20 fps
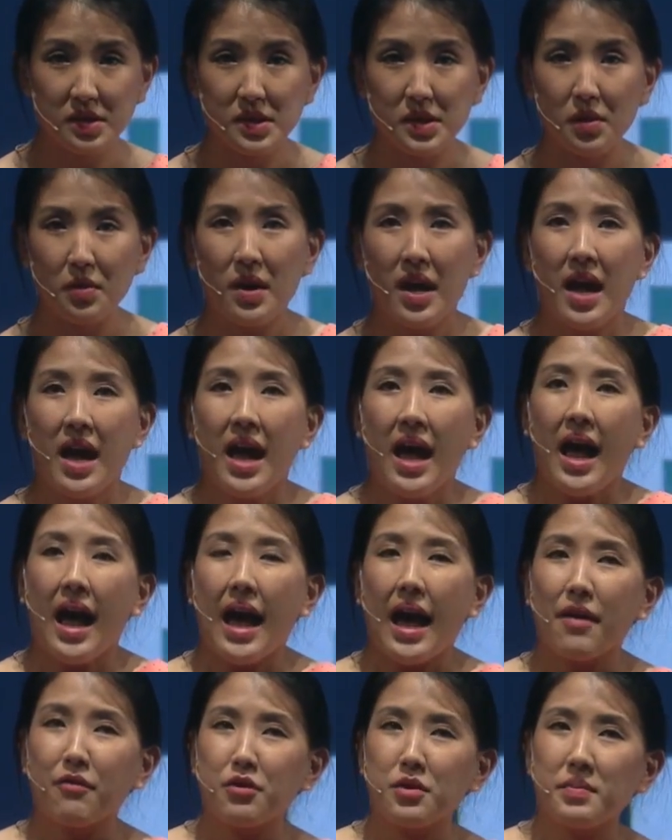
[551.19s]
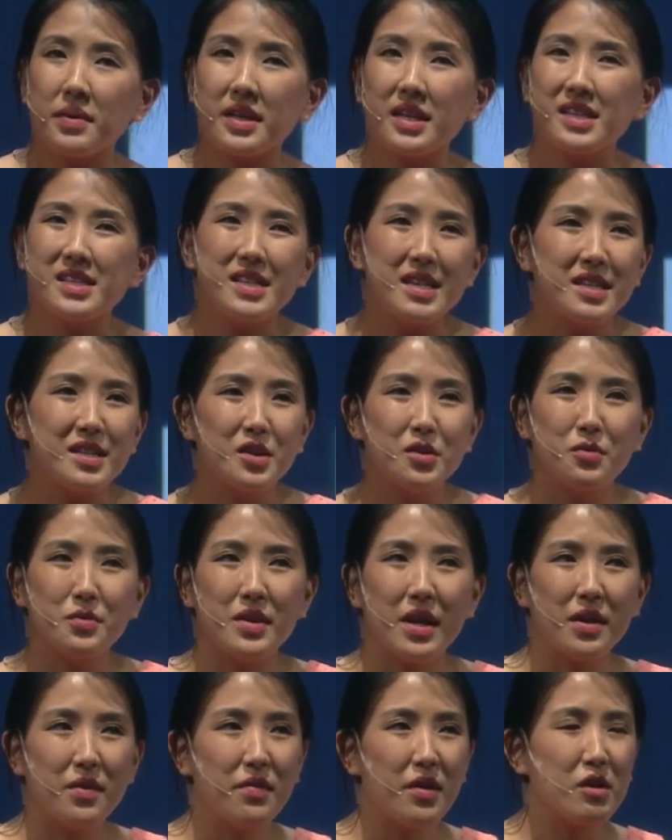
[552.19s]
So everybody,
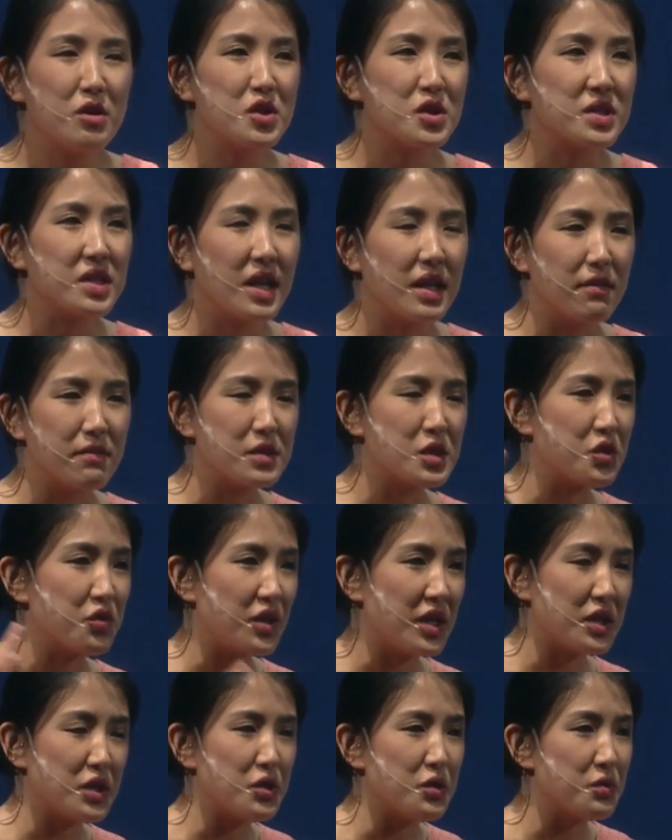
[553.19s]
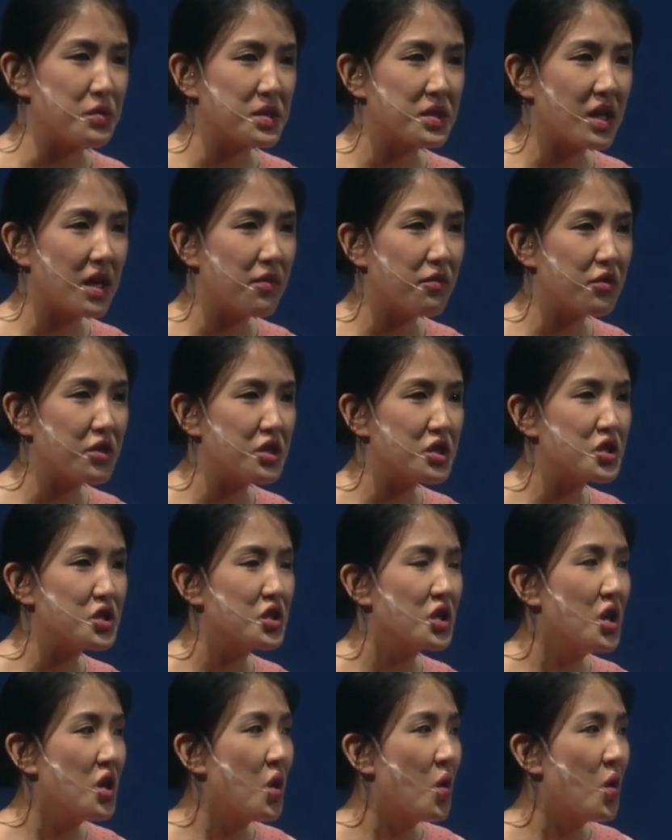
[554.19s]
none of our just kind of straight news coverage